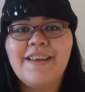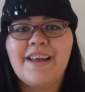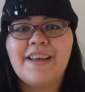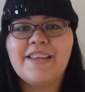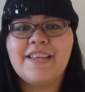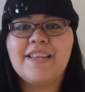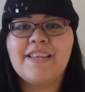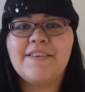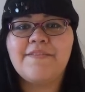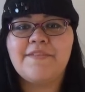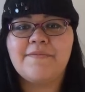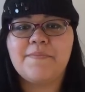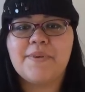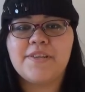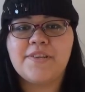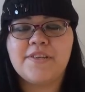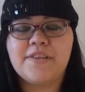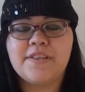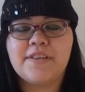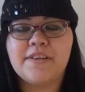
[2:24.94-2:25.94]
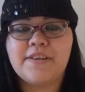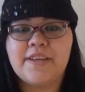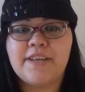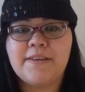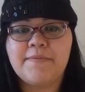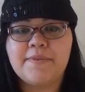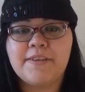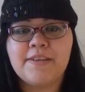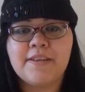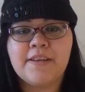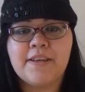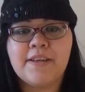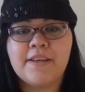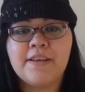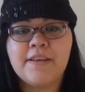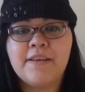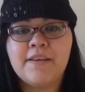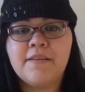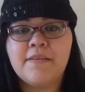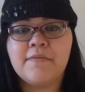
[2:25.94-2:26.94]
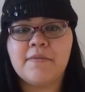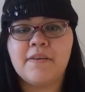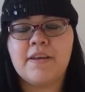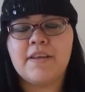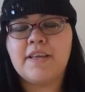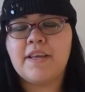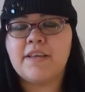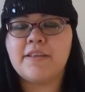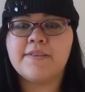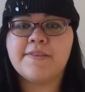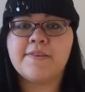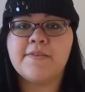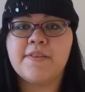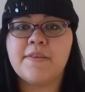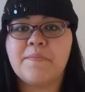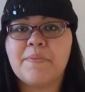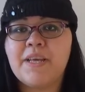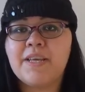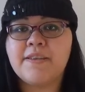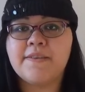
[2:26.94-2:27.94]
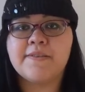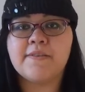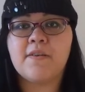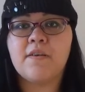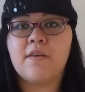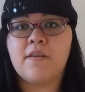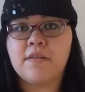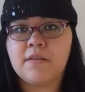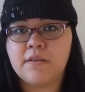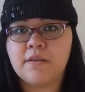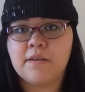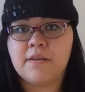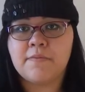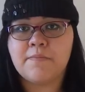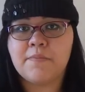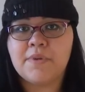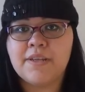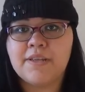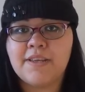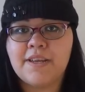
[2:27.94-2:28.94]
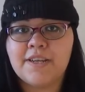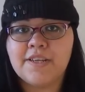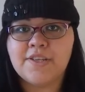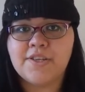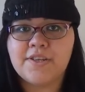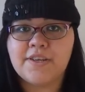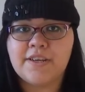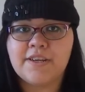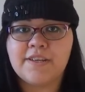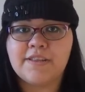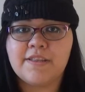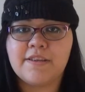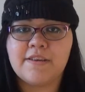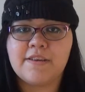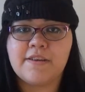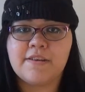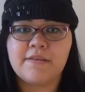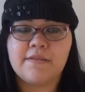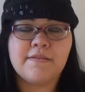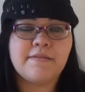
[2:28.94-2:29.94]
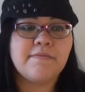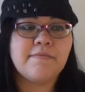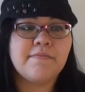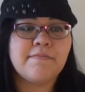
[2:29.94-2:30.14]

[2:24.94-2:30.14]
I didn't even mention their name, didn't I? Oh yeah, so the band is called Midnight Shine. They're